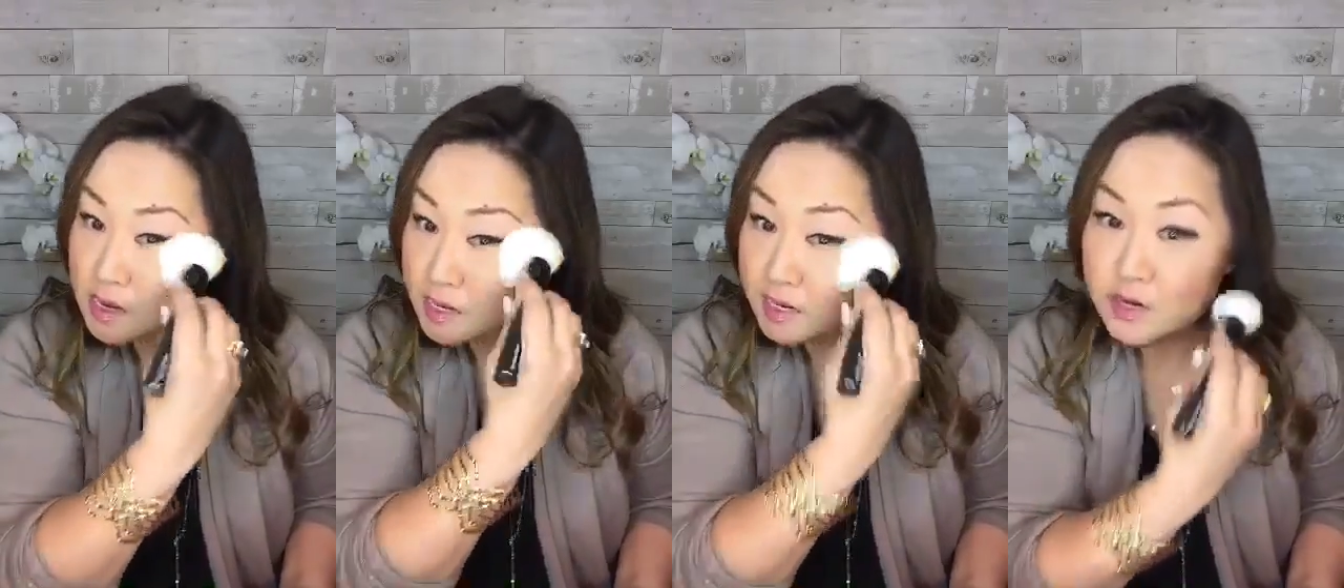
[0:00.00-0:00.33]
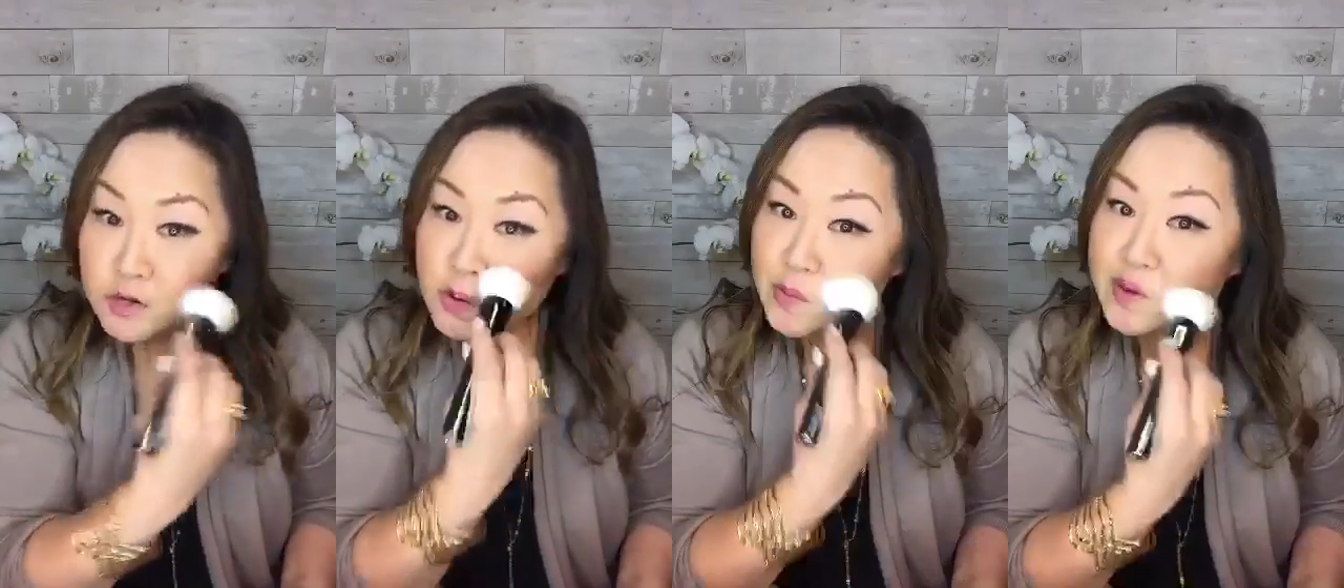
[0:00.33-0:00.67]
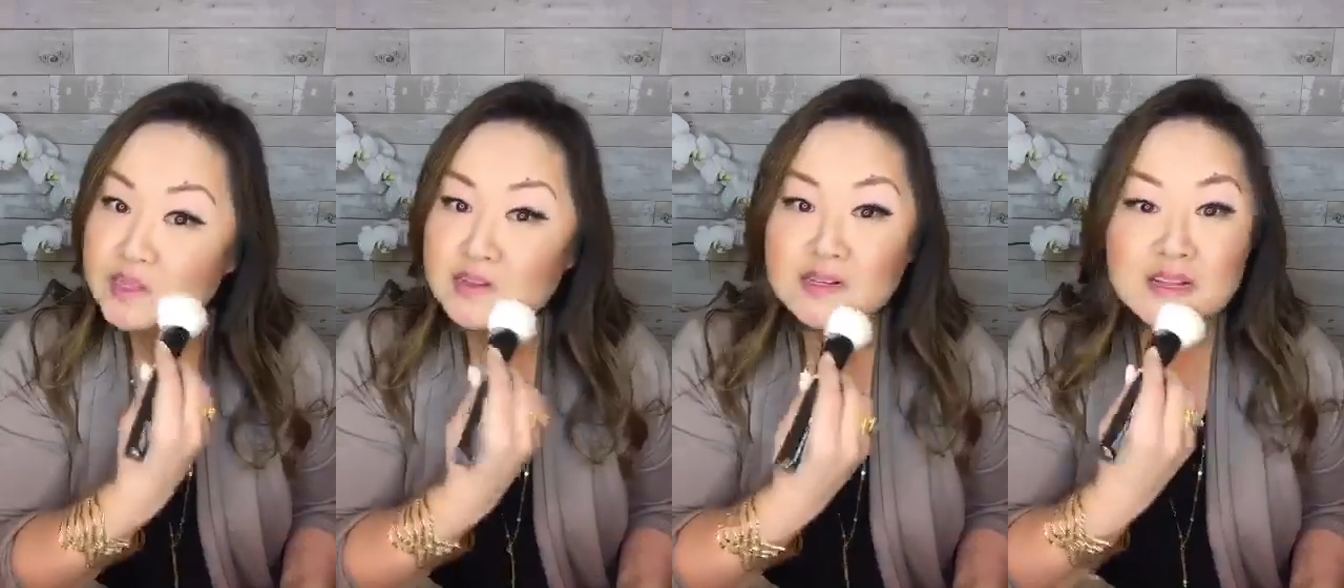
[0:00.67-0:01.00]
And I know I
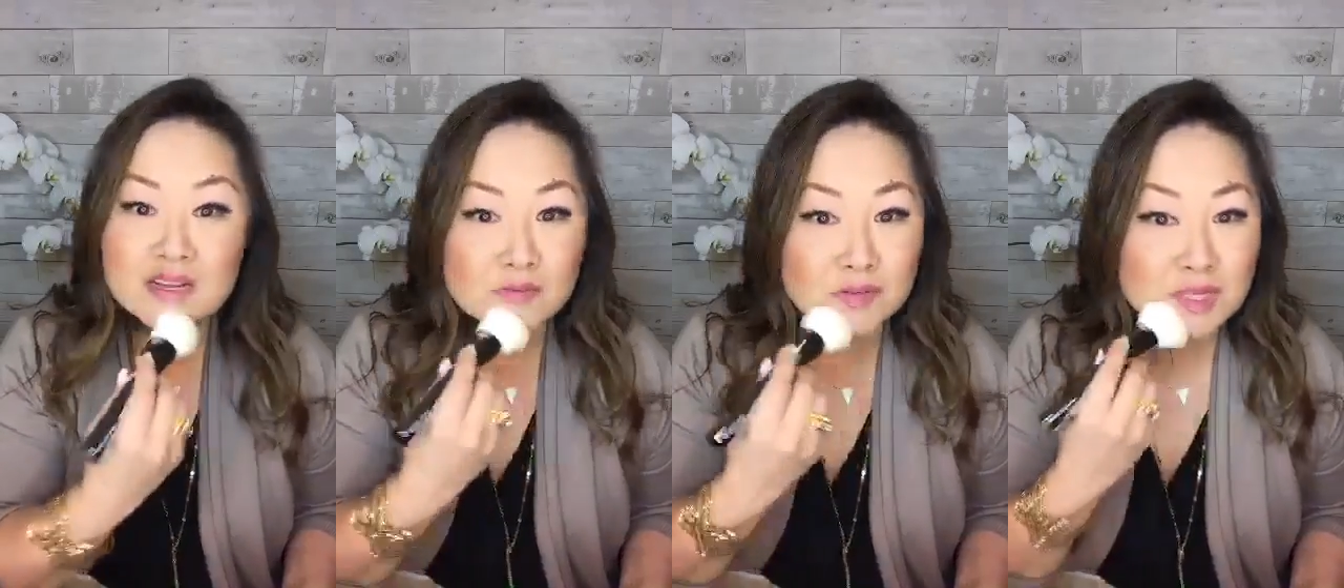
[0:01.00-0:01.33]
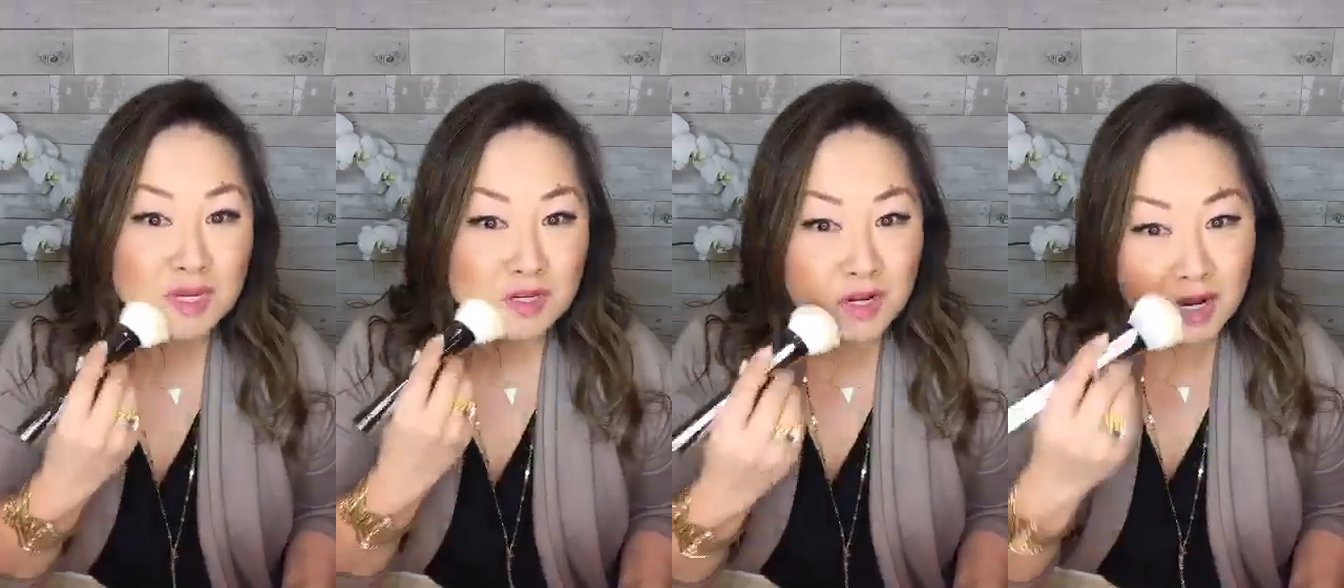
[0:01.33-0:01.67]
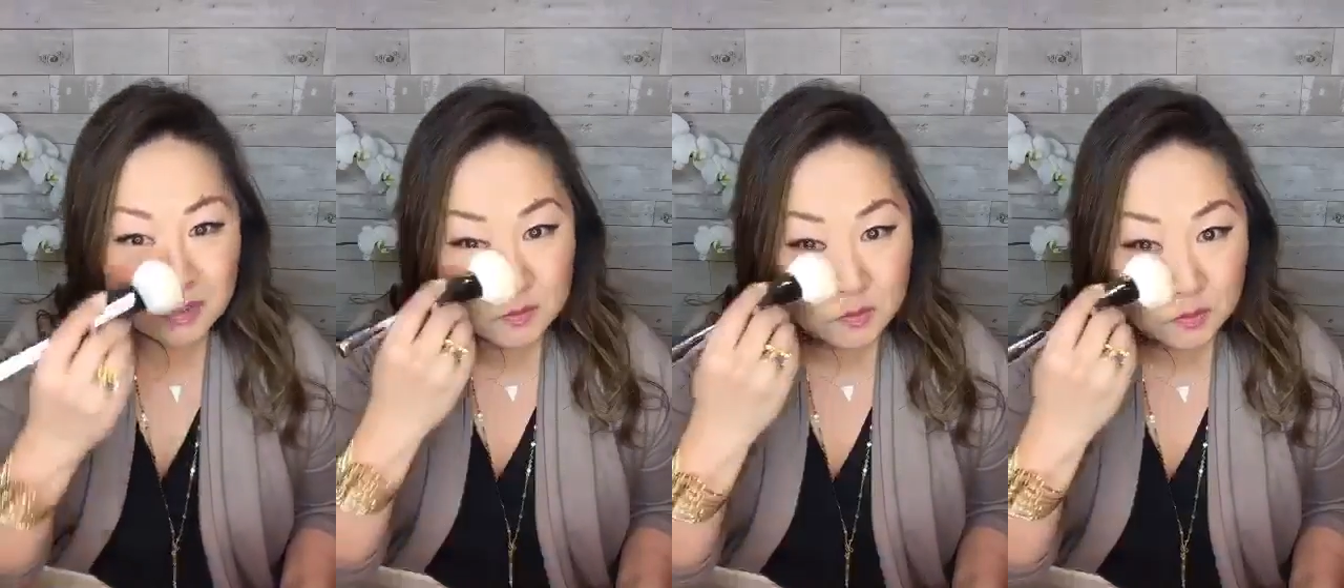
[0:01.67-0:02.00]
look like I have a lot of
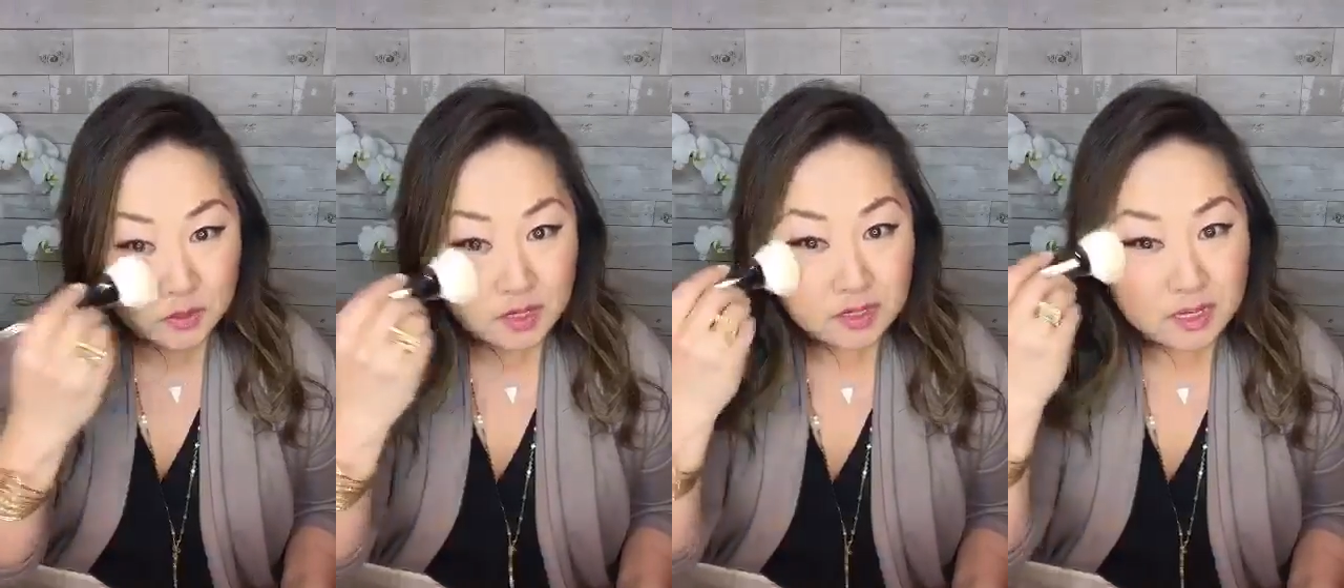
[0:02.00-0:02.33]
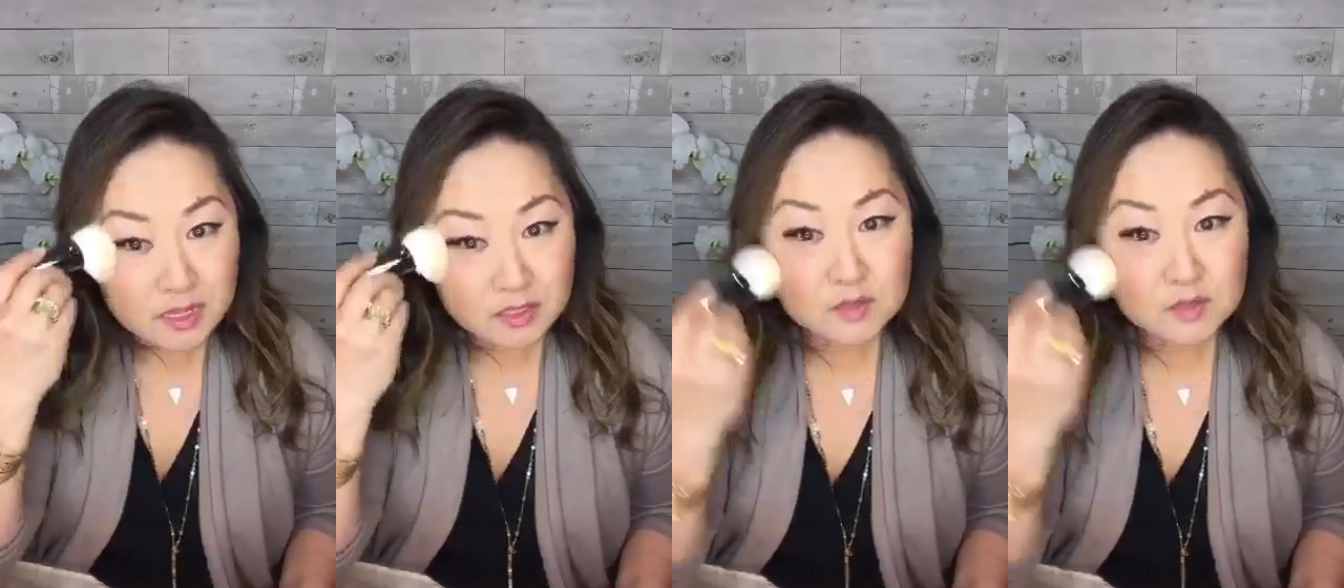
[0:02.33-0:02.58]
contour on, and